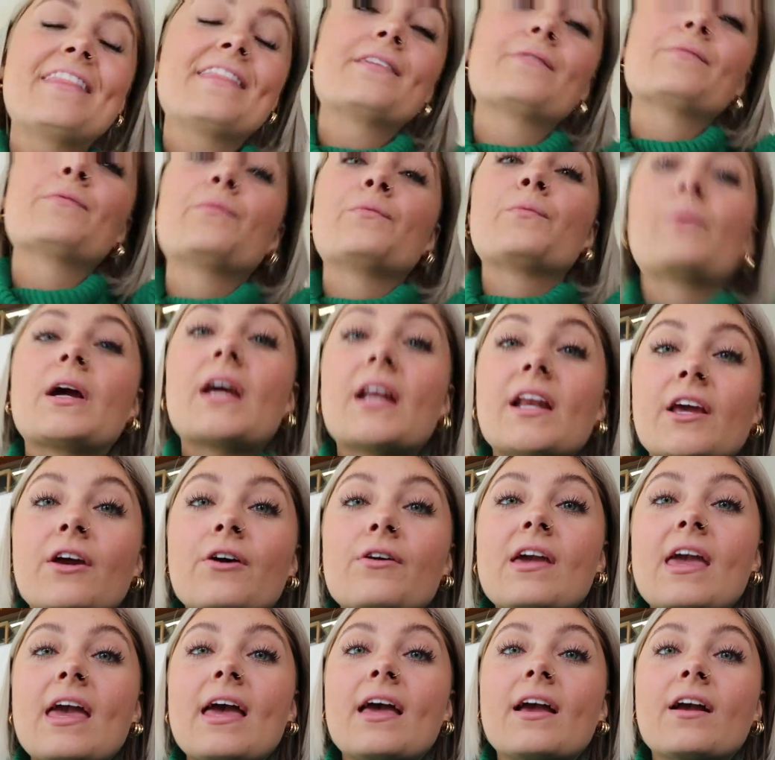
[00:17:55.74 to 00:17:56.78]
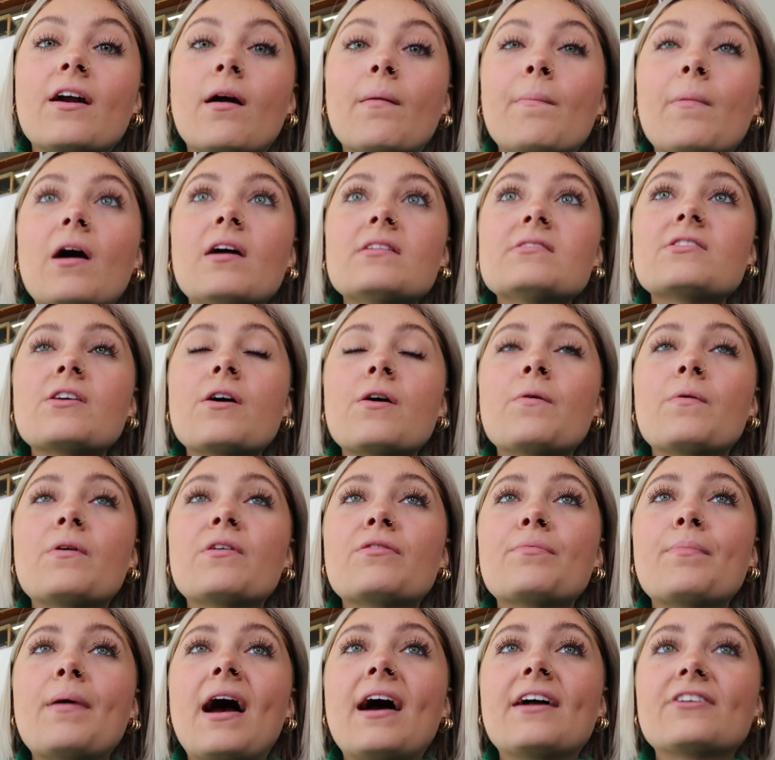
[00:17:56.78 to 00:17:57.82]
and then we're gonna go get Garbanzo
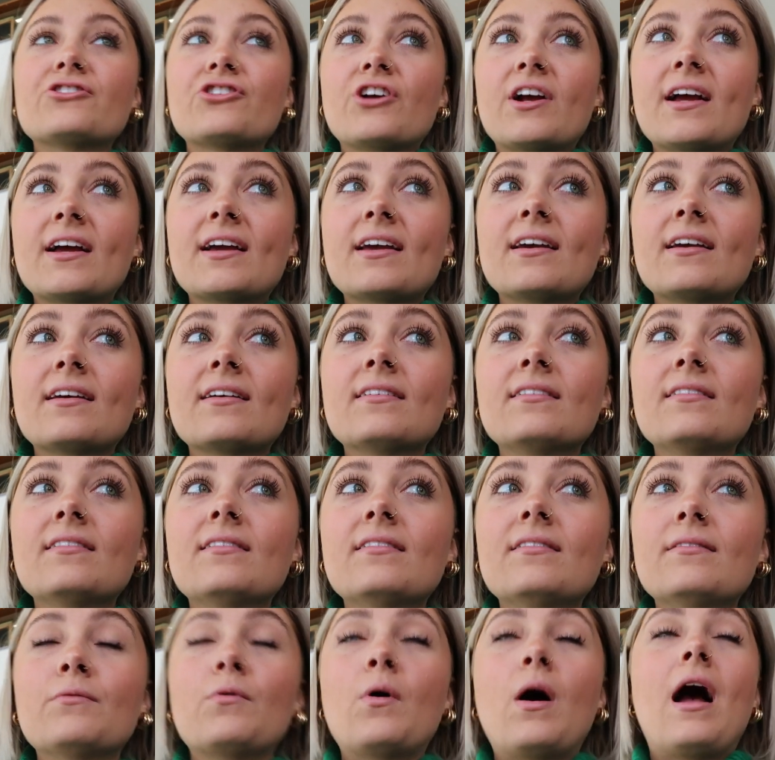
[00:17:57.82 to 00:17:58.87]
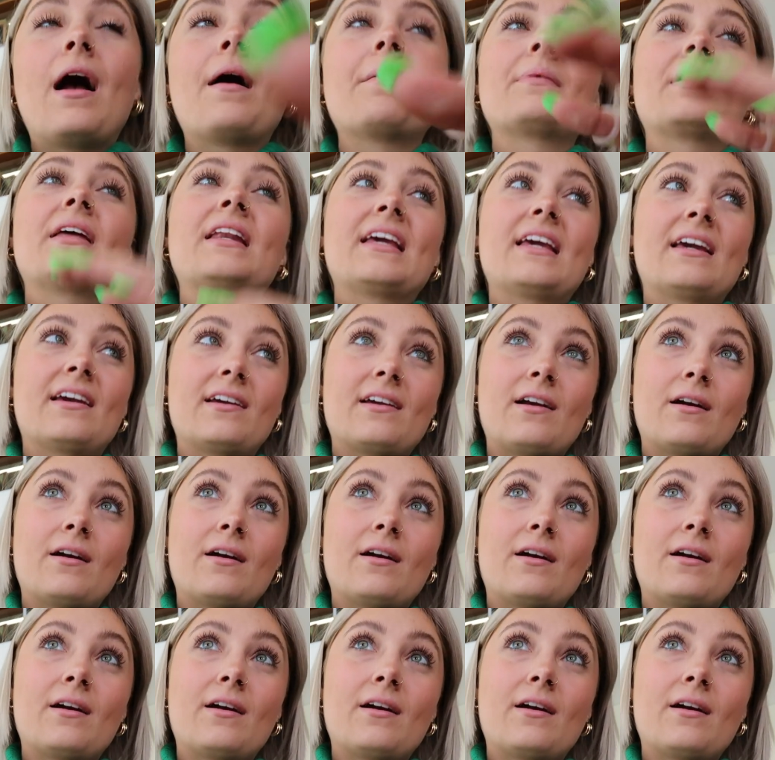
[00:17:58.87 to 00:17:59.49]
with Patrick. Well, I'm gonna get